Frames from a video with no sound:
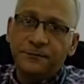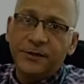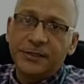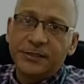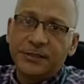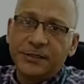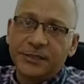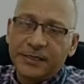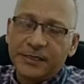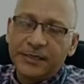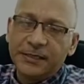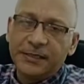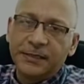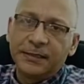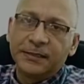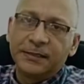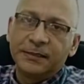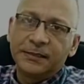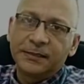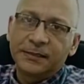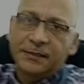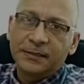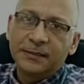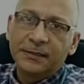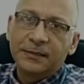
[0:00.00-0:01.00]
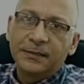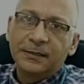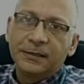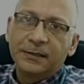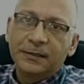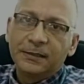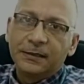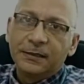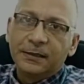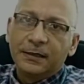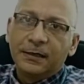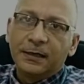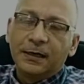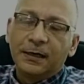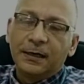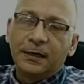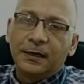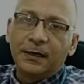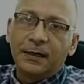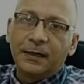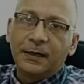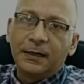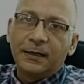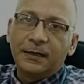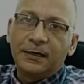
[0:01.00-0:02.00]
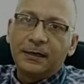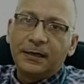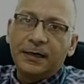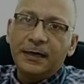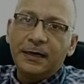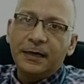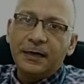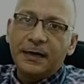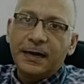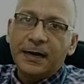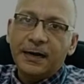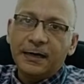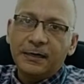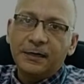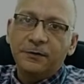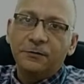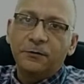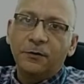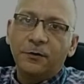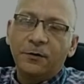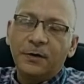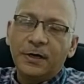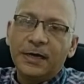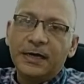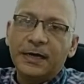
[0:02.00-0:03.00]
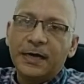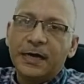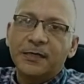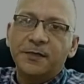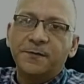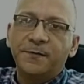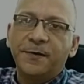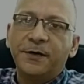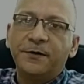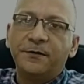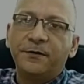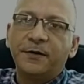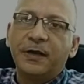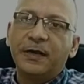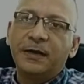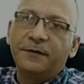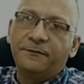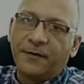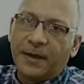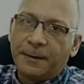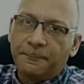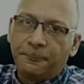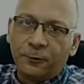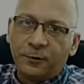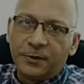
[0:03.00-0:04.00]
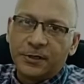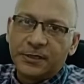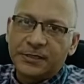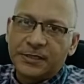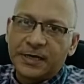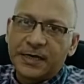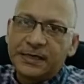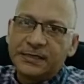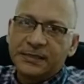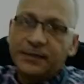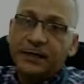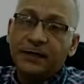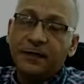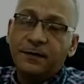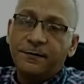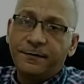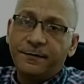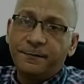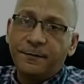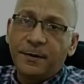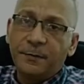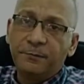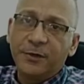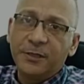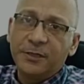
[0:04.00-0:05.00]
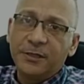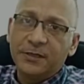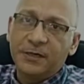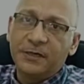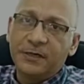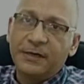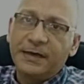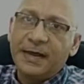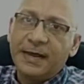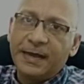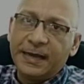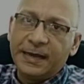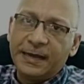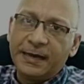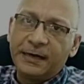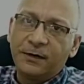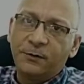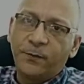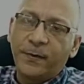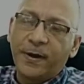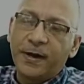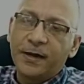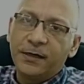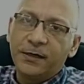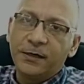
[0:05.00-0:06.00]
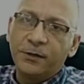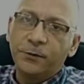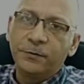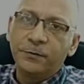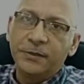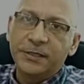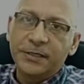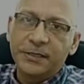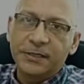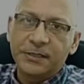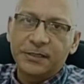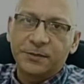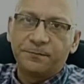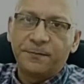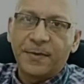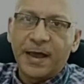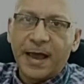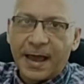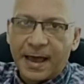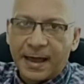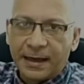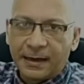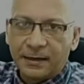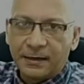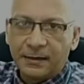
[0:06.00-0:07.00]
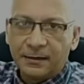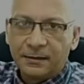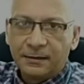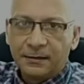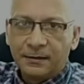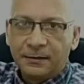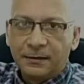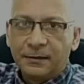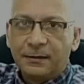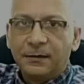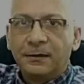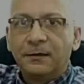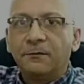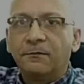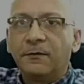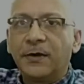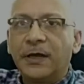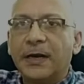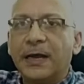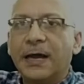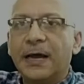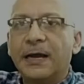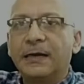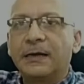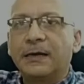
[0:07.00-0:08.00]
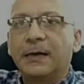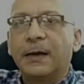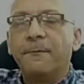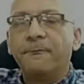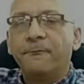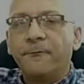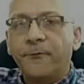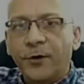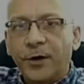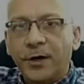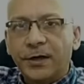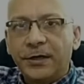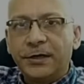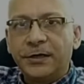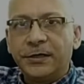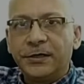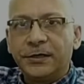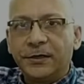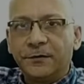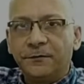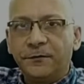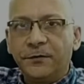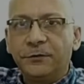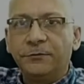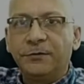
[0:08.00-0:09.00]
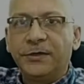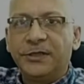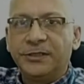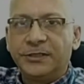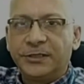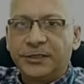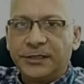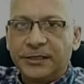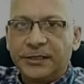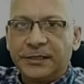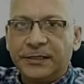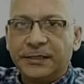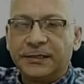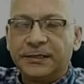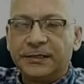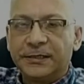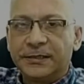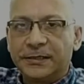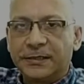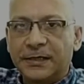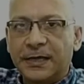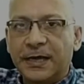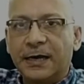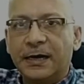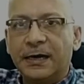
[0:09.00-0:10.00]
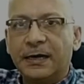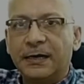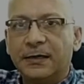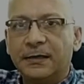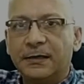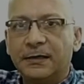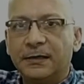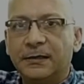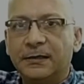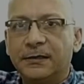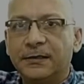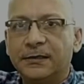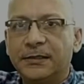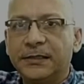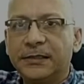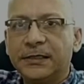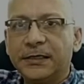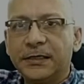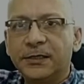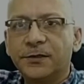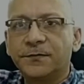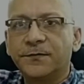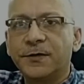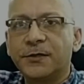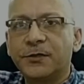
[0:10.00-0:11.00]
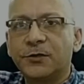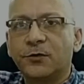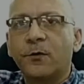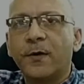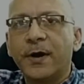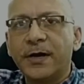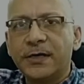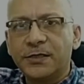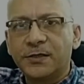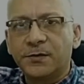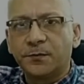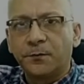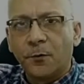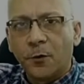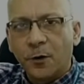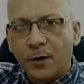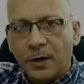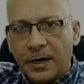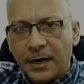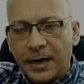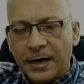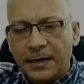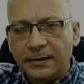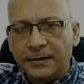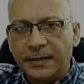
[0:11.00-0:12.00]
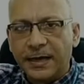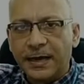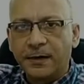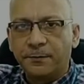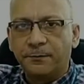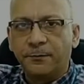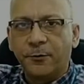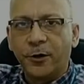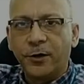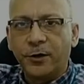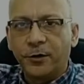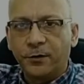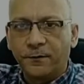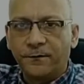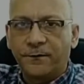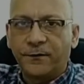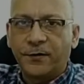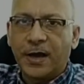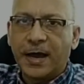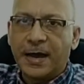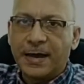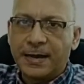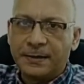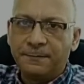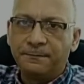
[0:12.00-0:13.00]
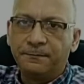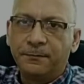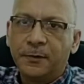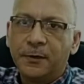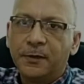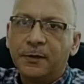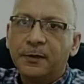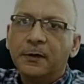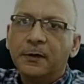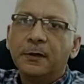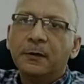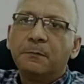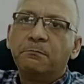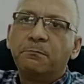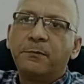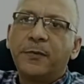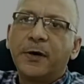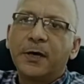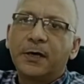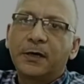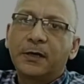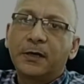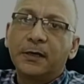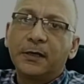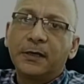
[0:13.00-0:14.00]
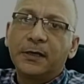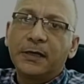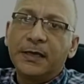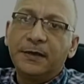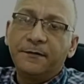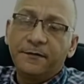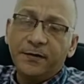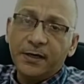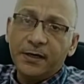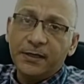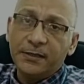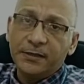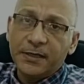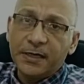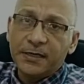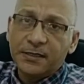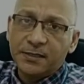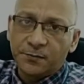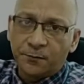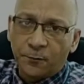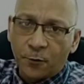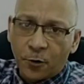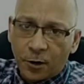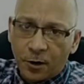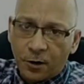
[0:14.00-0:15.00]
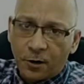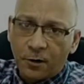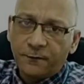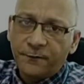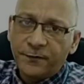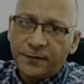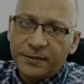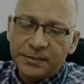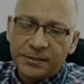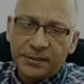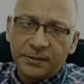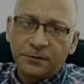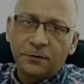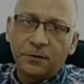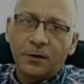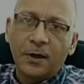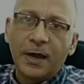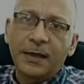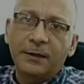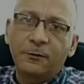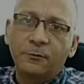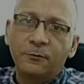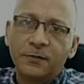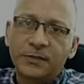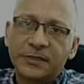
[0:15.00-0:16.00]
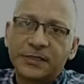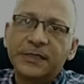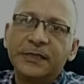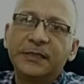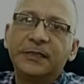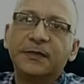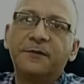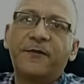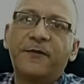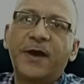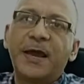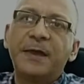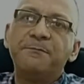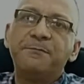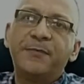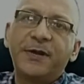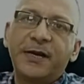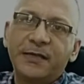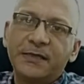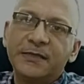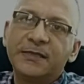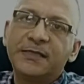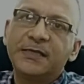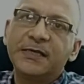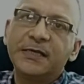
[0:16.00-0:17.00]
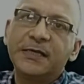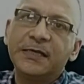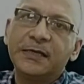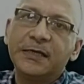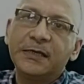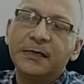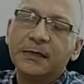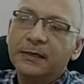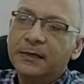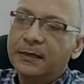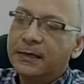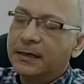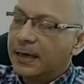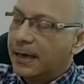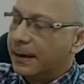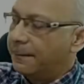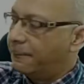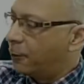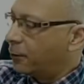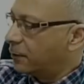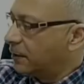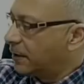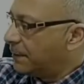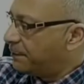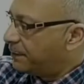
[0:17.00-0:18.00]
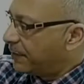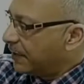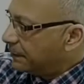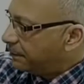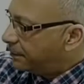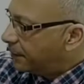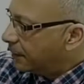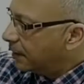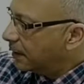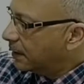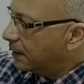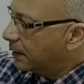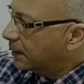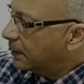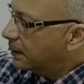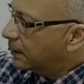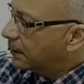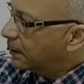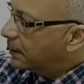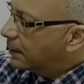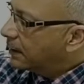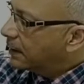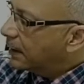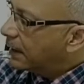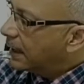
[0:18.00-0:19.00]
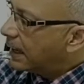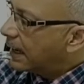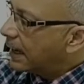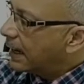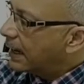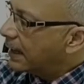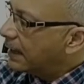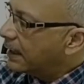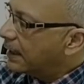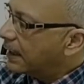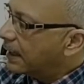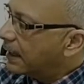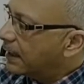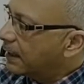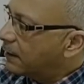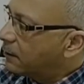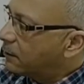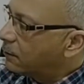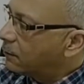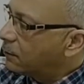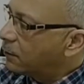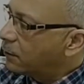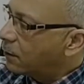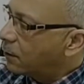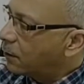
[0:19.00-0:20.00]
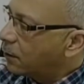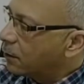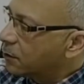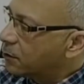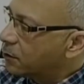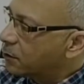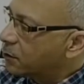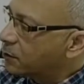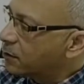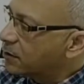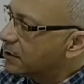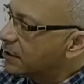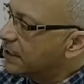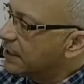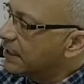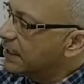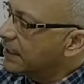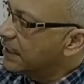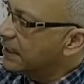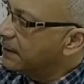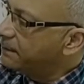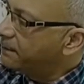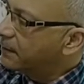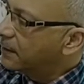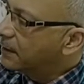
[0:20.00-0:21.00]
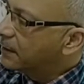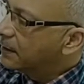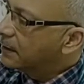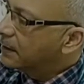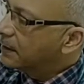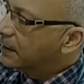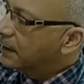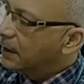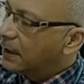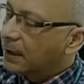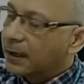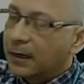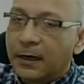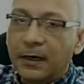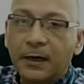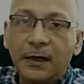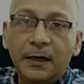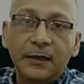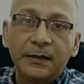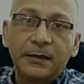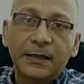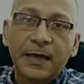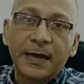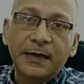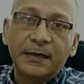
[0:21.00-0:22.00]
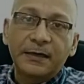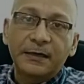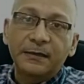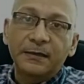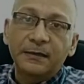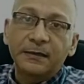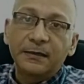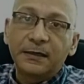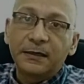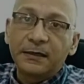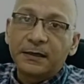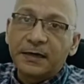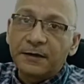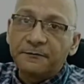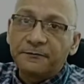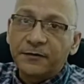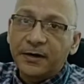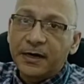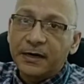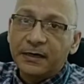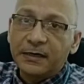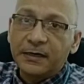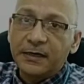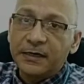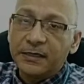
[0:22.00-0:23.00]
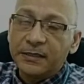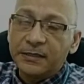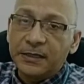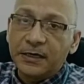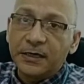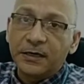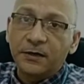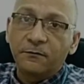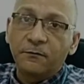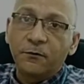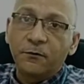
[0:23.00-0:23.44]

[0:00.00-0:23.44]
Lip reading: with Genius. Till date, you know, it has been really fabulous. I still remember the day 22 years back when I had come for an interview in Genius, and Genius was quite small at that point of time. But even in that small office, you know, I could see the vibrancy among the people, and I could also see that definitely there